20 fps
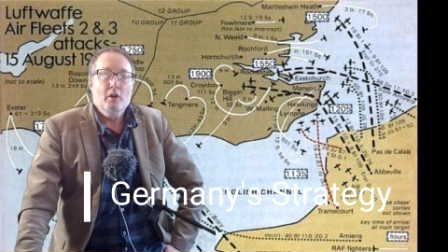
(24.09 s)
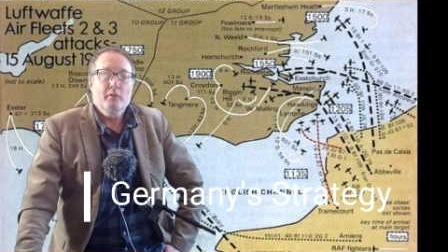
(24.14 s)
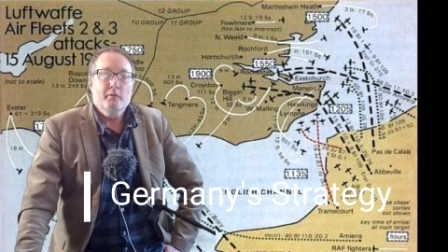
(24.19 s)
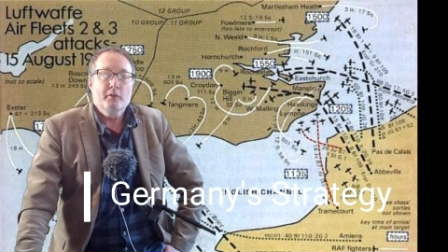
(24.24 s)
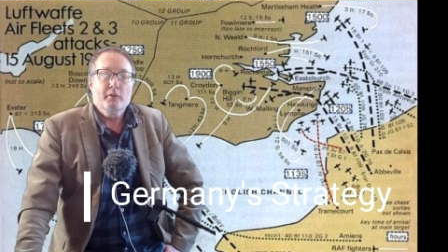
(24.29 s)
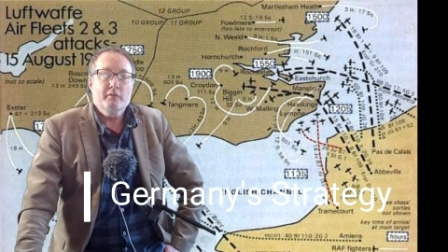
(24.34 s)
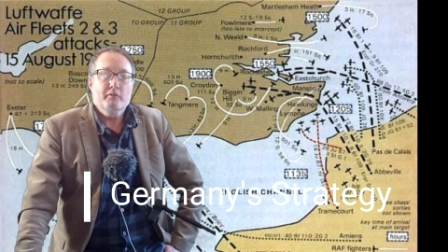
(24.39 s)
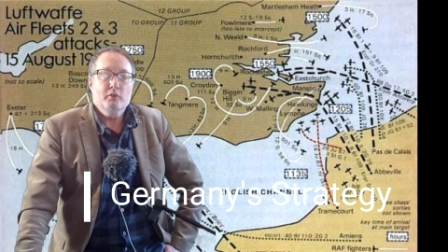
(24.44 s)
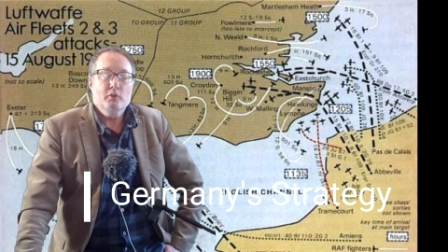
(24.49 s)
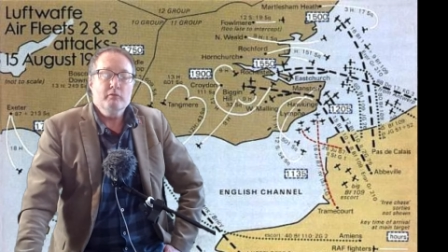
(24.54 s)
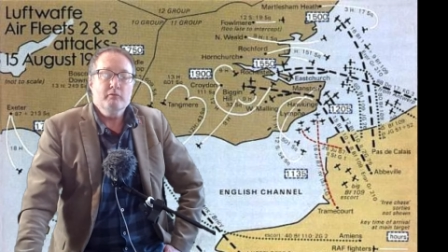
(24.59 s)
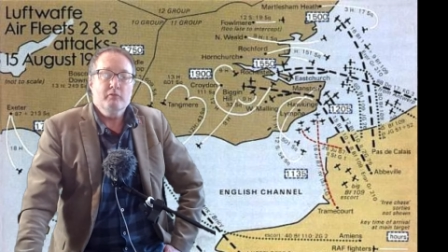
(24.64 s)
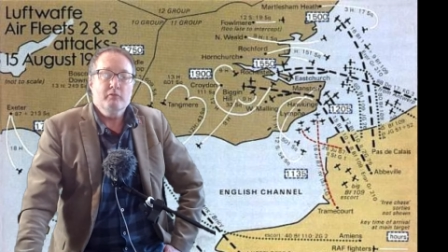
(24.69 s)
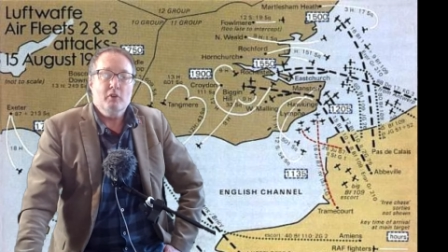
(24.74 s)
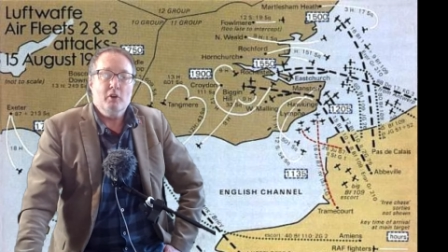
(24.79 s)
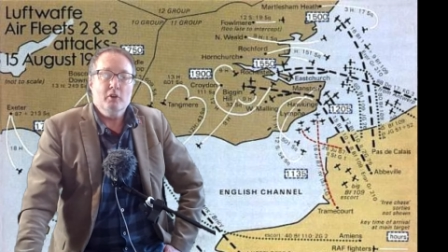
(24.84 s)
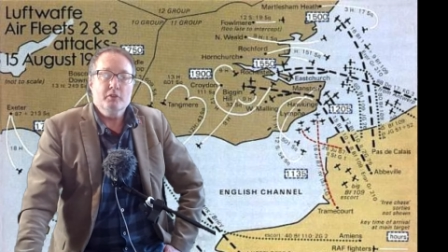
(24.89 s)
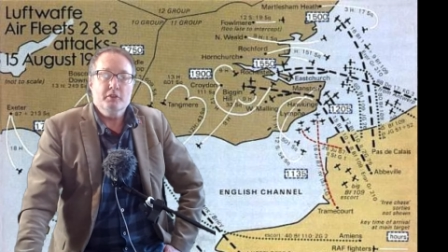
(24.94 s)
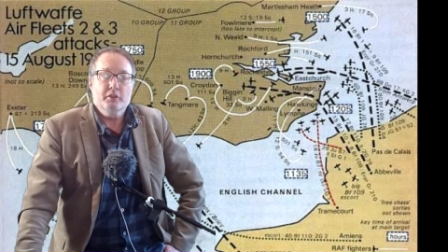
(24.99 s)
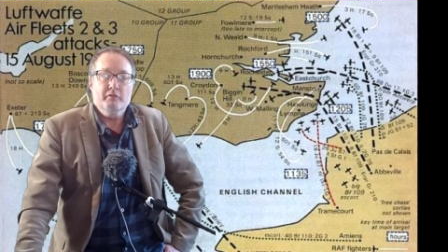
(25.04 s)
with
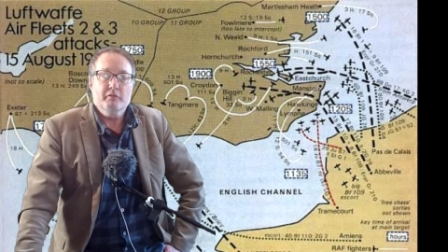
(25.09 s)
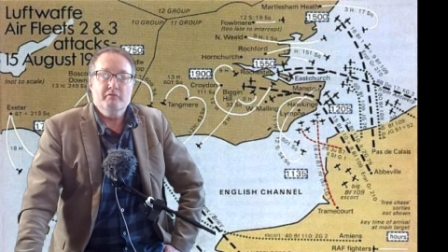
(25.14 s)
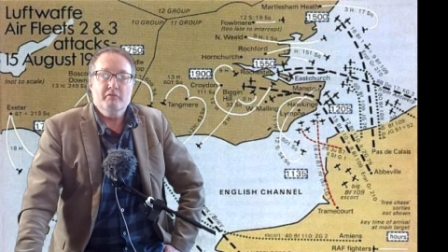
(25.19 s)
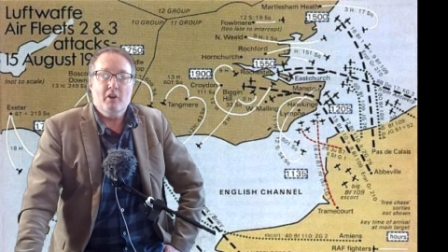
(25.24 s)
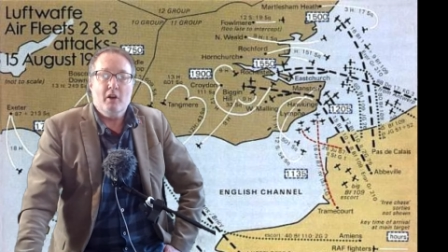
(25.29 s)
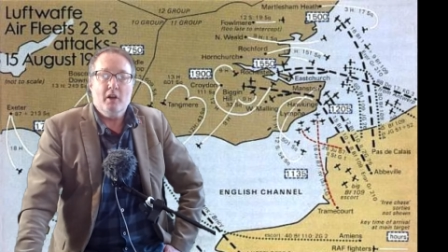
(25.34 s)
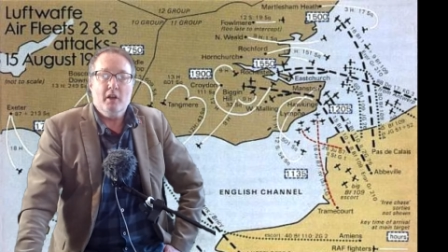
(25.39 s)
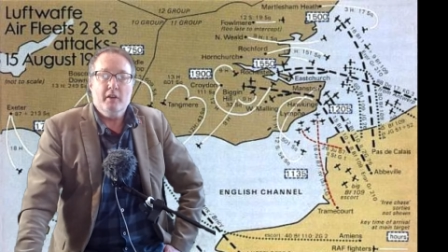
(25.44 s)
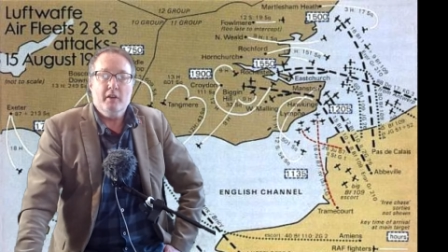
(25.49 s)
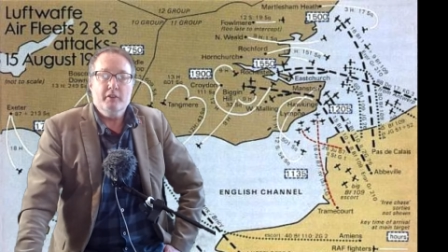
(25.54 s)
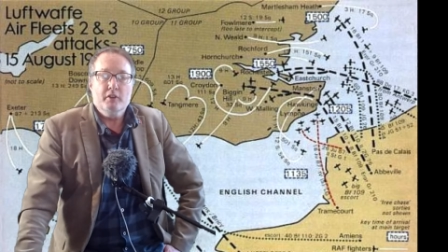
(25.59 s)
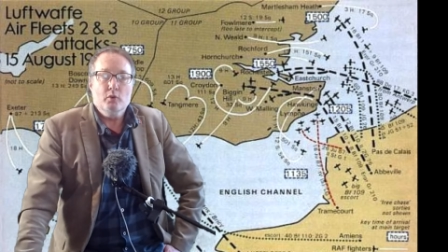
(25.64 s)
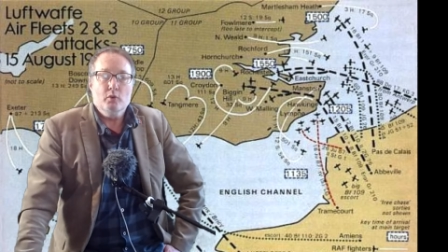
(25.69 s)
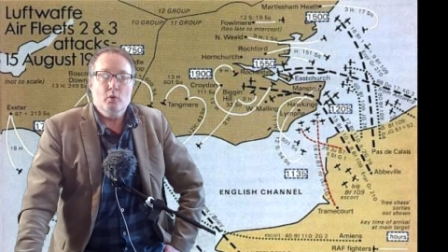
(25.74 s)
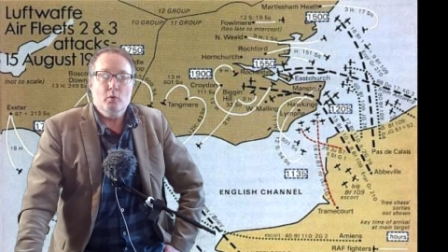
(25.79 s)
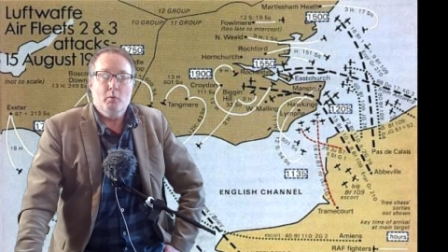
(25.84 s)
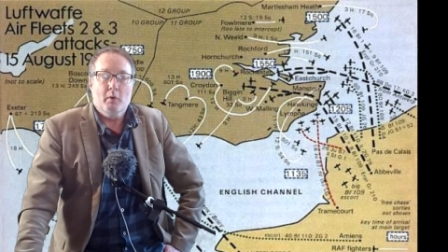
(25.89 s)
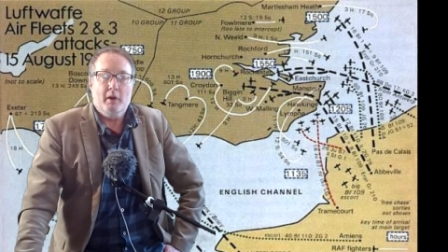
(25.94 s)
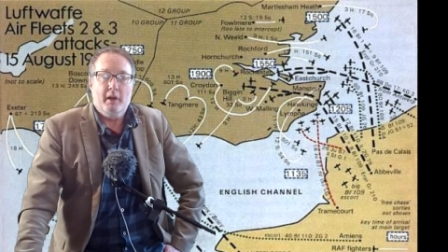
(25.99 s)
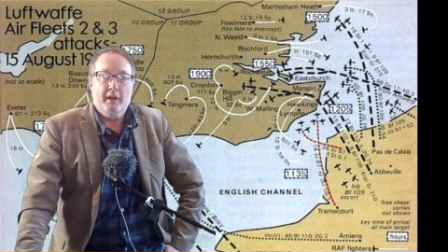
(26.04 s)
Luftflotten 5 in
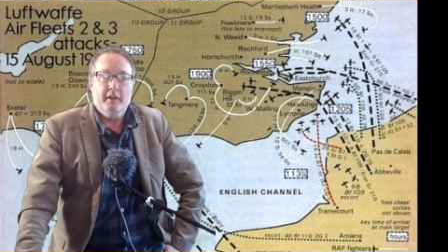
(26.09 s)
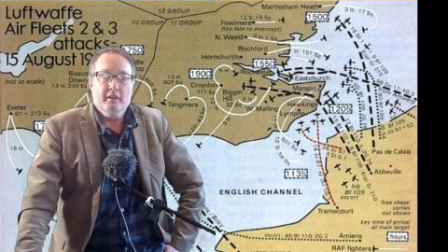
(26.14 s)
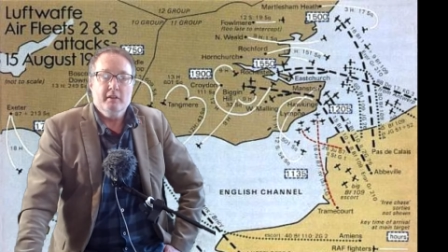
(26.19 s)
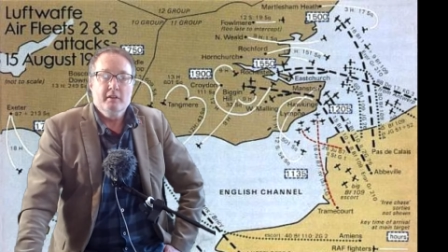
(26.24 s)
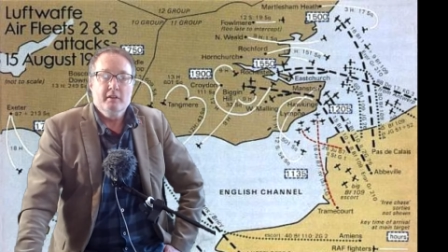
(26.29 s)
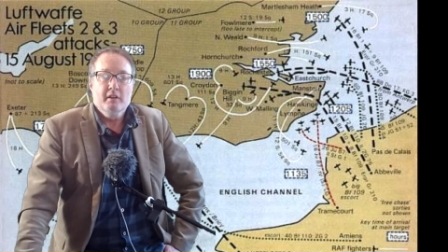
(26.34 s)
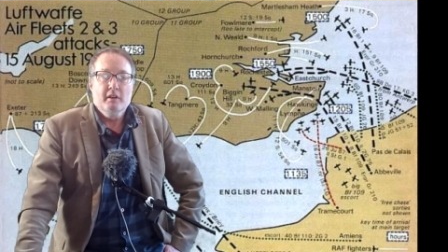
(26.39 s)
Norway.